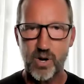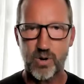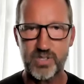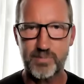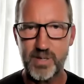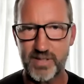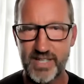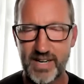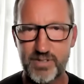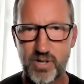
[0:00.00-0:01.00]
or some people
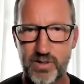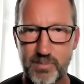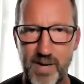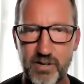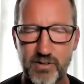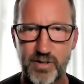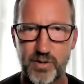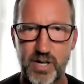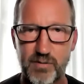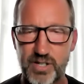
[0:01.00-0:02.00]
that I've turned the
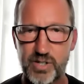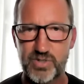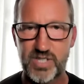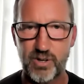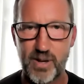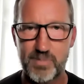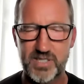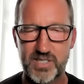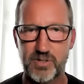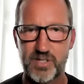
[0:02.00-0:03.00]
microphone over to do solo
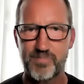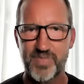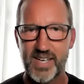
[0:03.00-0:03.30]
episodes.